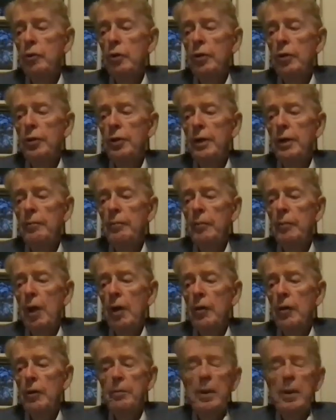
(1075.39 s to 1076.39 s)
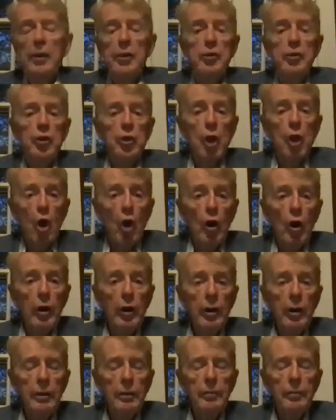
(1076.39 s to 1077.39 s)
with our dependence on
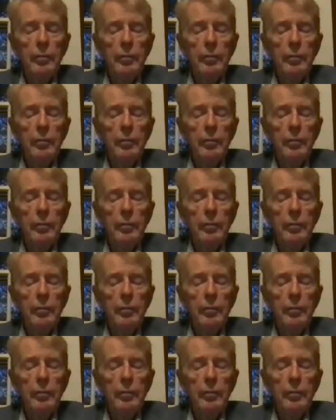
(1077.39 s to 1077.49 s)
oil.